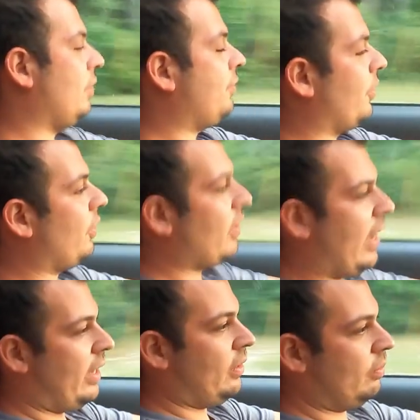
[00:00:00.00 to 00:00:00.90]
for
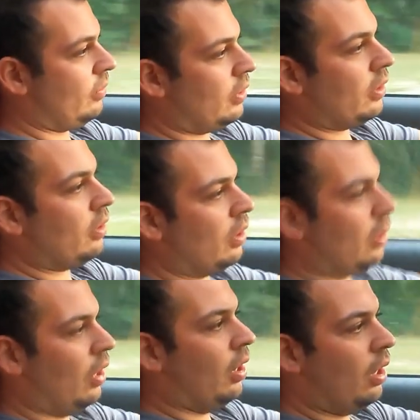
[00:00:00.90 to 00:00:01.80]
a
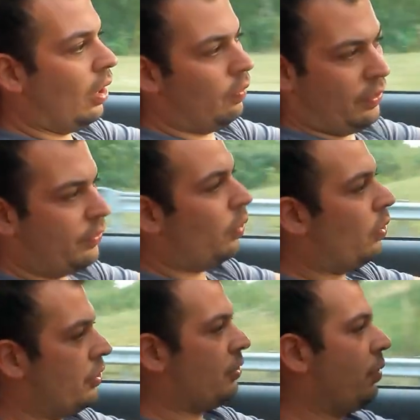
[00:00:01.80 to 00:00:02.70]
over
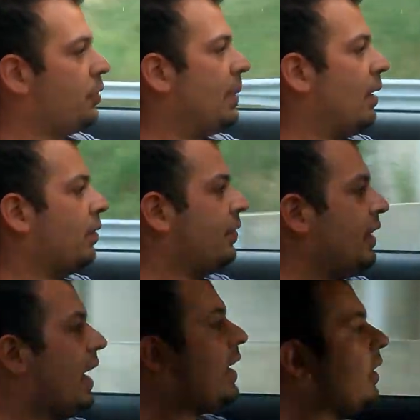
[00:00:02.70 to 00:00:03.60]
400 horsepower
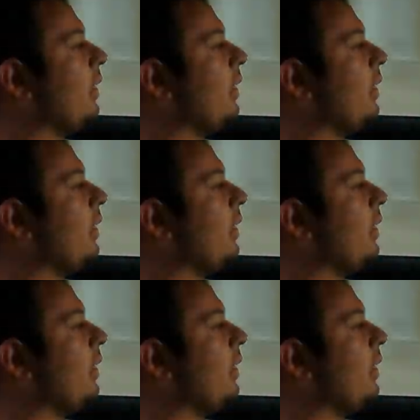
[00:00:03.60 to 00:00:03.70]
V8.